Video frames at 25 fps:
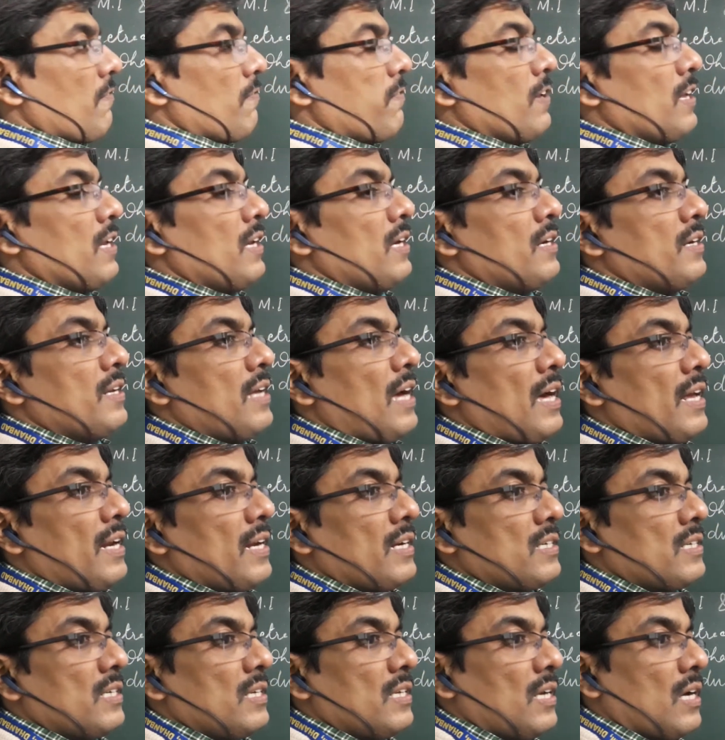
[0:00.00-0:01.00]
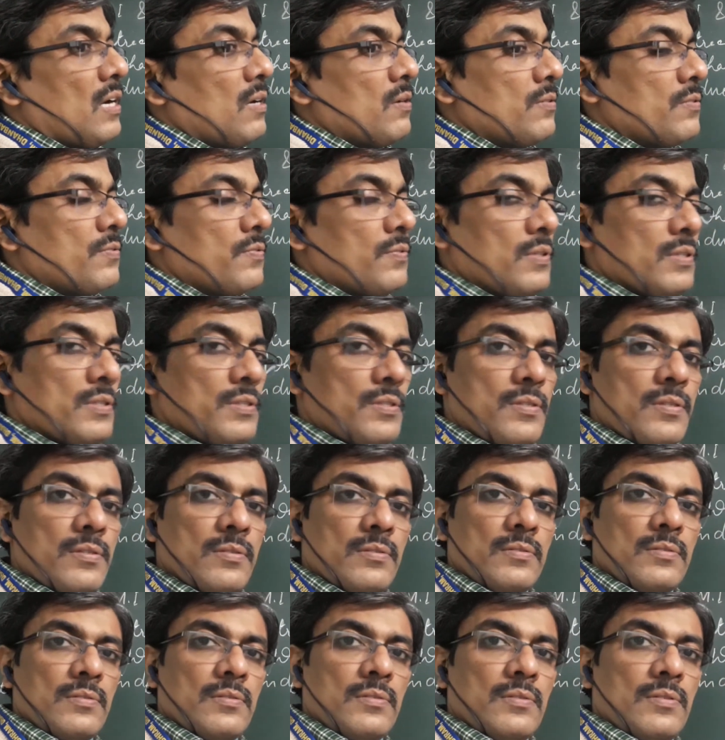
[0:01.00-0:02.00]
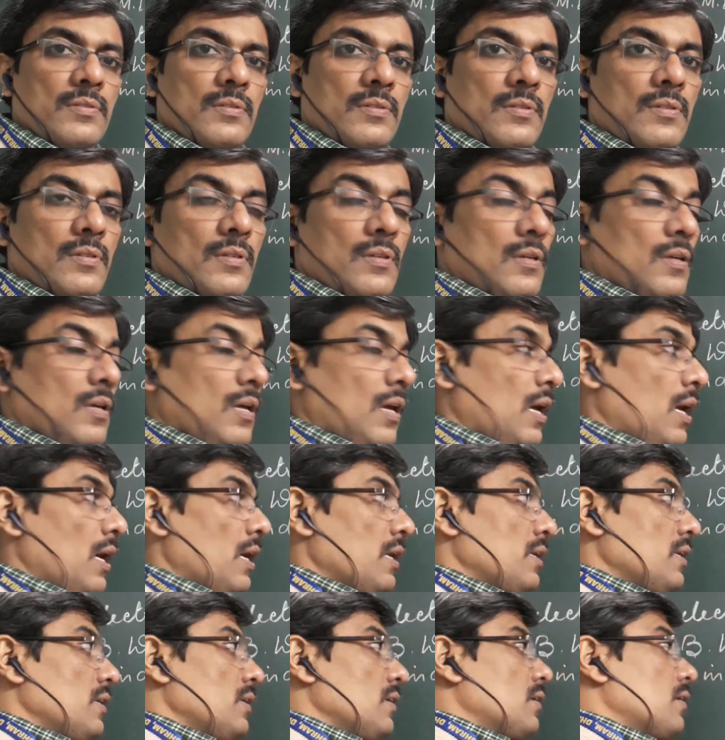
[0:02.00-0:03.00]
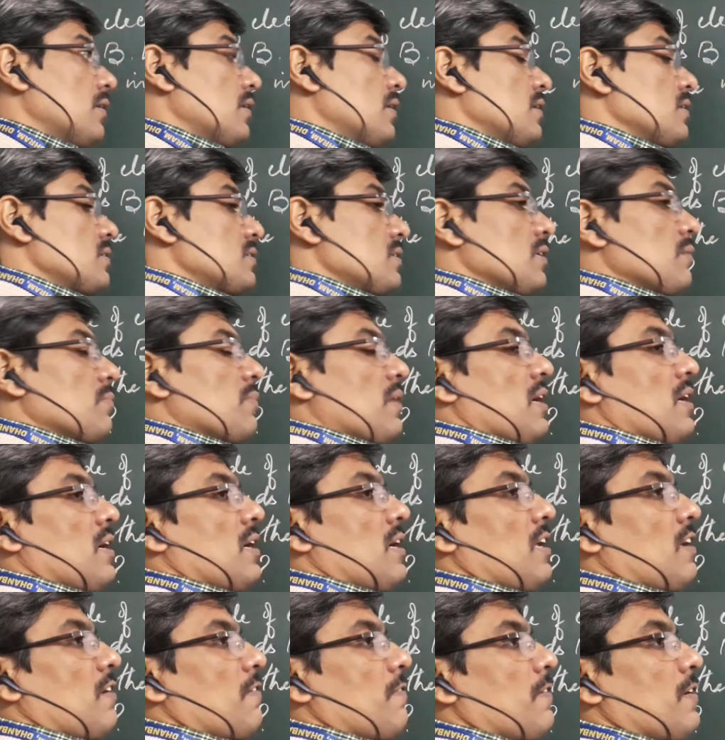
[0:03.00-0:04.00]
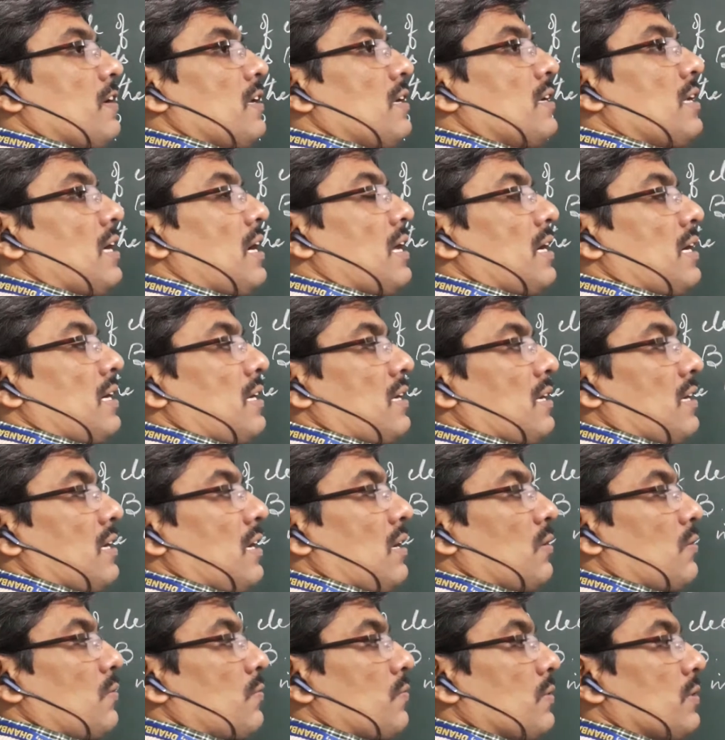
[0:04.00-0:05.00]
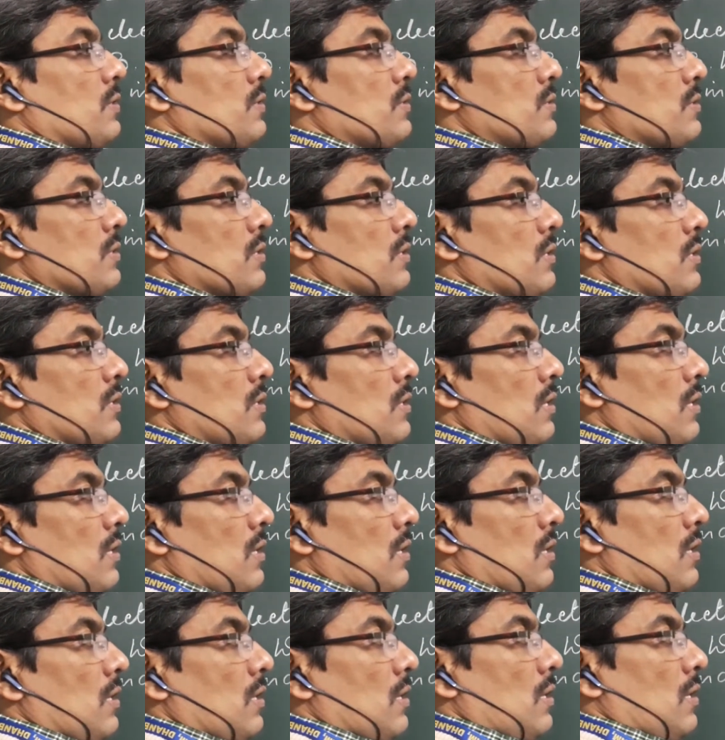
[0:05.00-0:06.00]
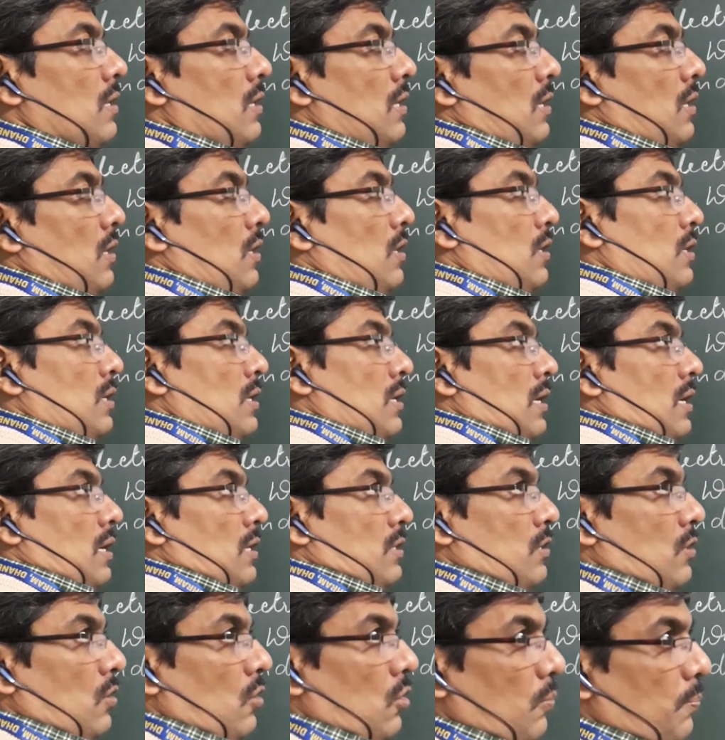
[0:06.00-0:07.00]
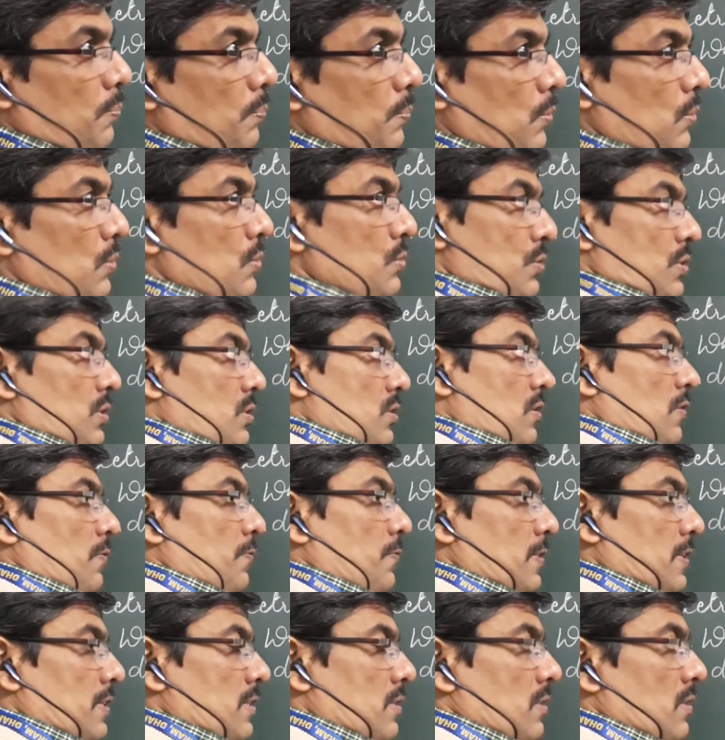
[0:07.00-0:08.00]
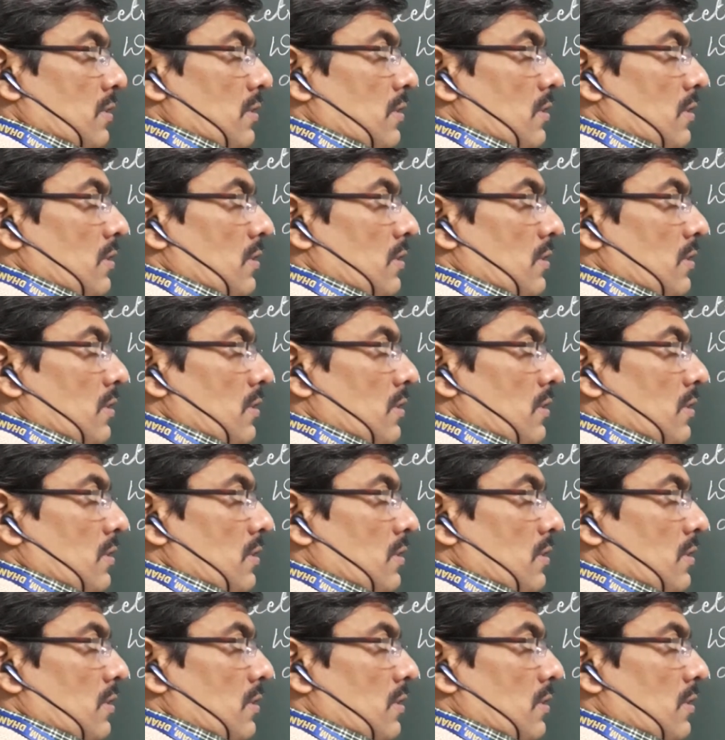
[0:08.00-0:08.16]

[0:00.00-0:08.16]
field directing outwards. An increasing magnetic field directed outwards. The opposite of it